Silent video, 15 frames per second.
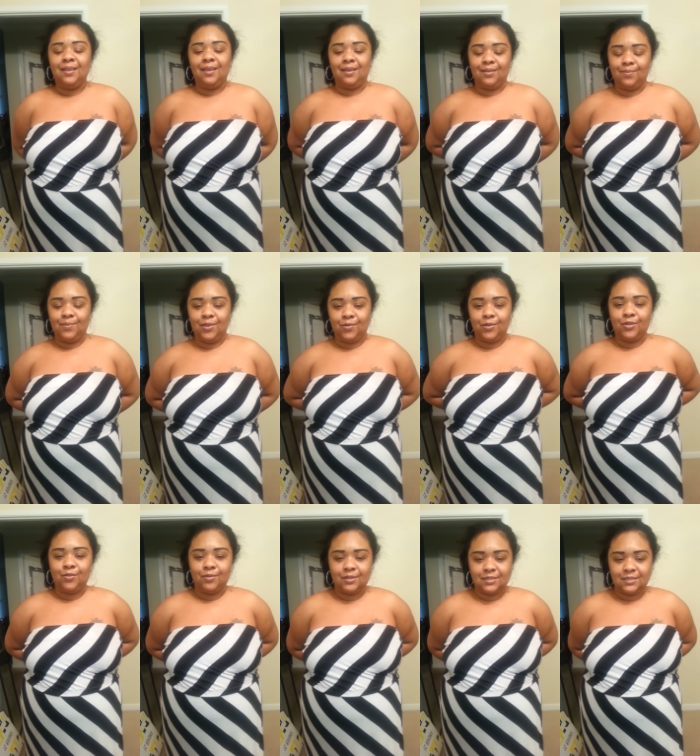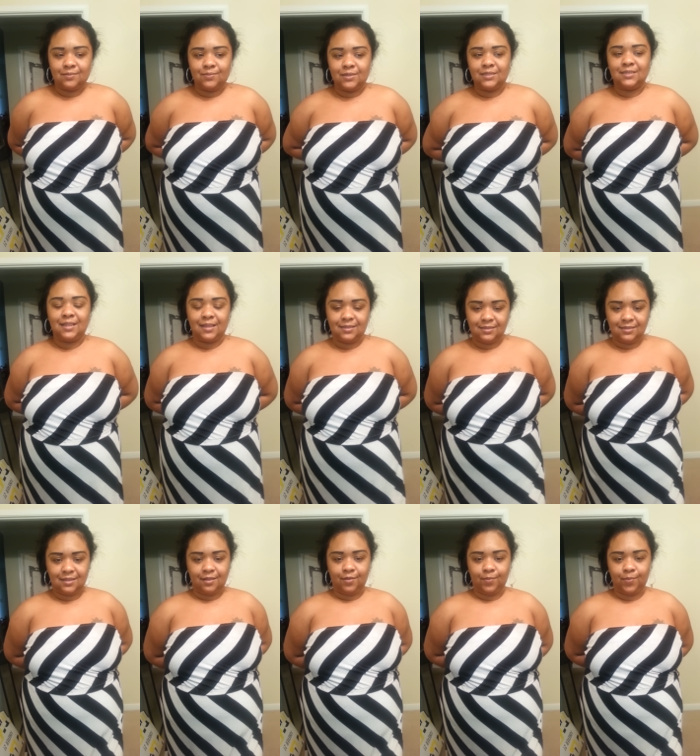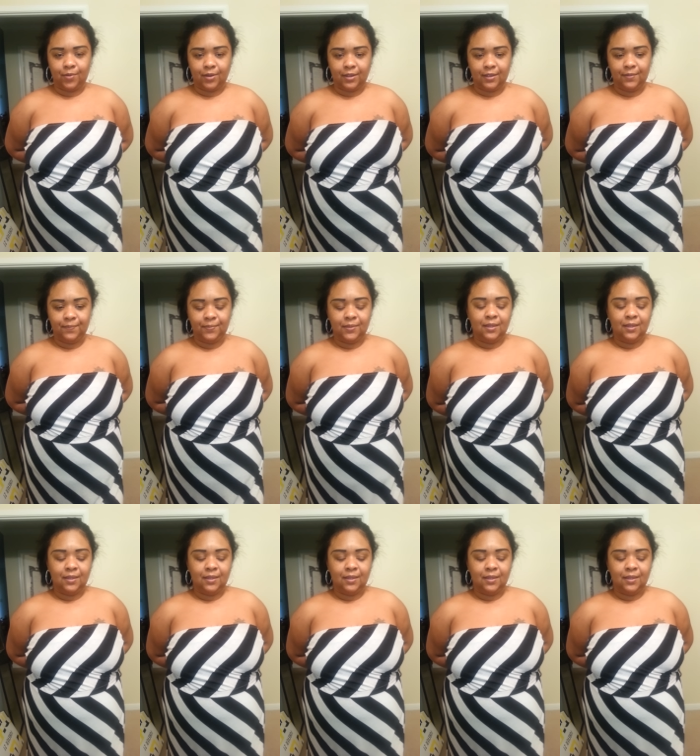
had a Merry Christmas that celebrate.